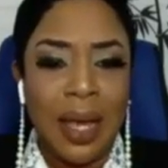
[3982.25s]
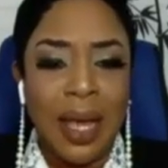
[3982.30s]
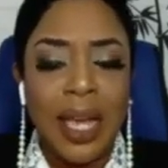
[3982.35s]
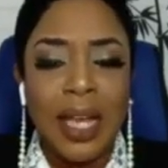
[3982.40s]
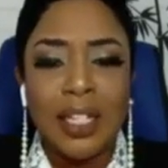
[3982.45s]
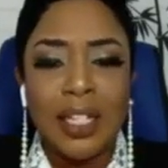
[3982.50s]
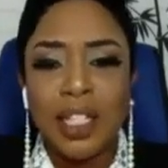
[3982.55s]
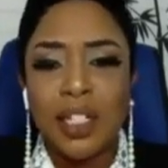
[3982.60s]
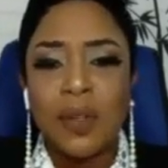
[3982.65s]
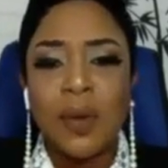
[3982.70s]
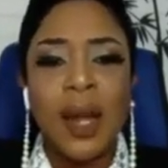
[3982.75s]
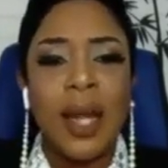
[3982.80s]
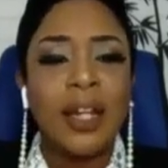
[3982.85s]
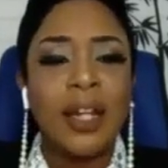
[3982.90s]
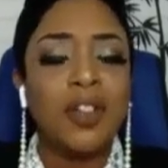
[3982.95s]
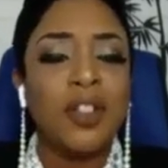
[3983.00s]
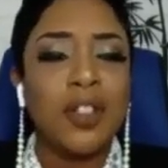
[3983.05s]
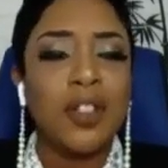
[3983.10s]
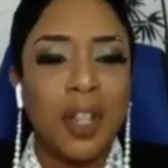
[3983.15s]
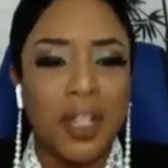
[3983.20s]
It's
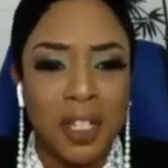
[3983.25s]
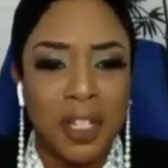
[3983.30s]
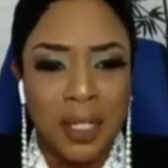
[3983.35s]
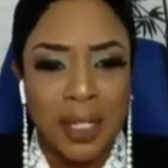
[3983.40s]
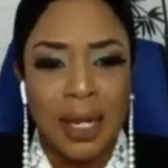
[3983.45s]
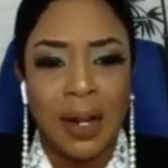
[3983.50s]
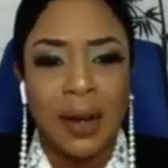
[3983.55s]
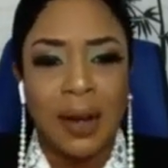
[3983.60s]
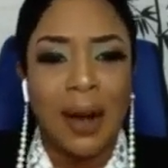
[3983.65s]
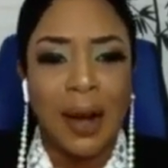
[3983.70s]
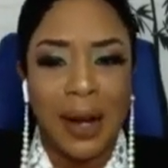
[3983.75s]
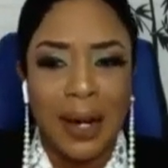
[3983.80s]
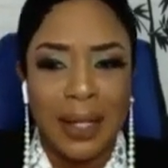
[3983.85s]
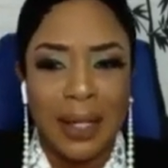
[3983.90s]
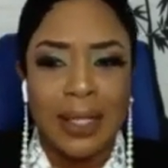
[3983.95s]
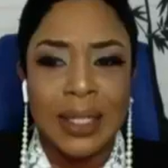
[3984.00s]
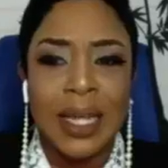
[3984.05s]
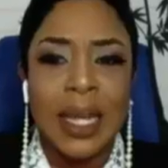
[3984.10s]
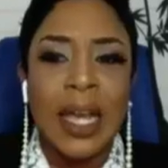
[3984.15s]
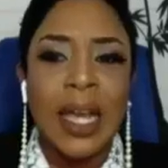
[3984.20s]
trying to touch their
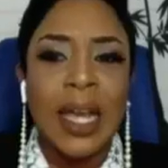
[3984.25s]
heart.